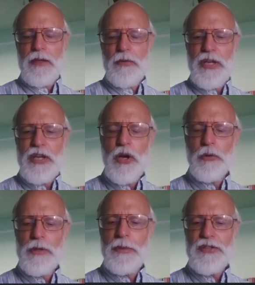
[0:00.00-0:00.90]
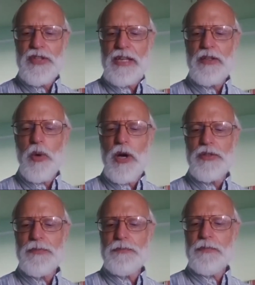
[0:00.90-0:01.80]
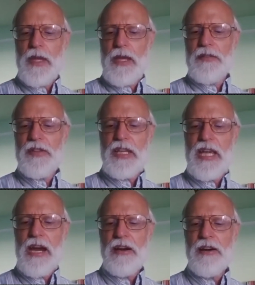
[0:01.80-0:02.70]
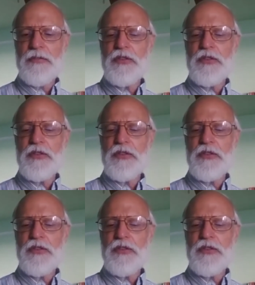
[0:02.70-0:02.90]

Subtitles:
Hugo Ribert said, quote, "The care for